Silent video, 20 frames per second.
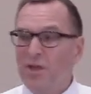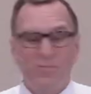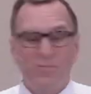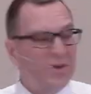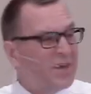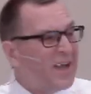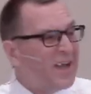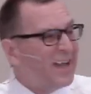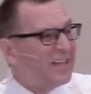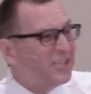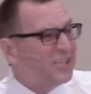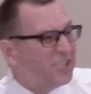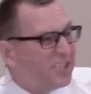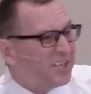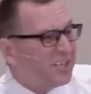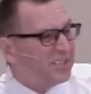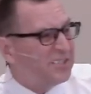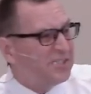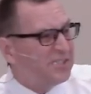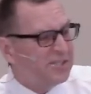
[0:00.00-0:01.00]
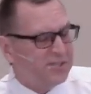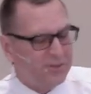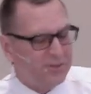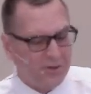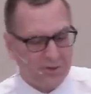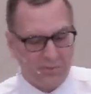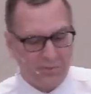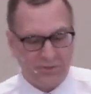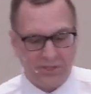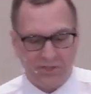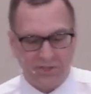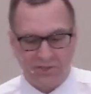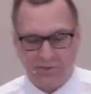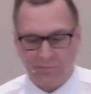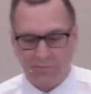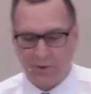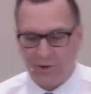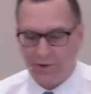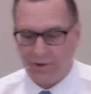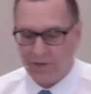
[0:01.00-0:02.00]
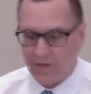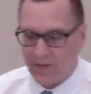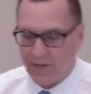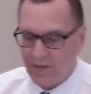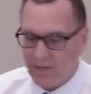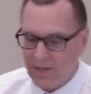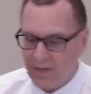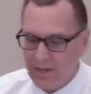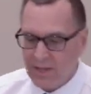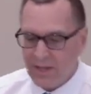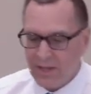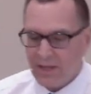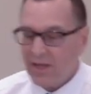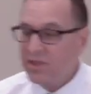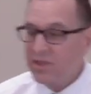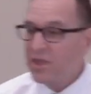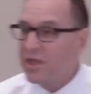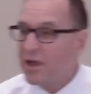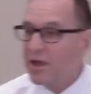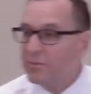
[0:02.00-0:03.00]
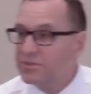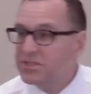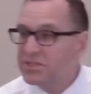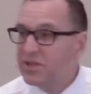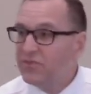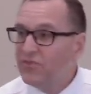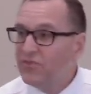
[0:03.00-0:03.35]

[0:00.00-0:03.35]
but not just a circumcision party, and they upset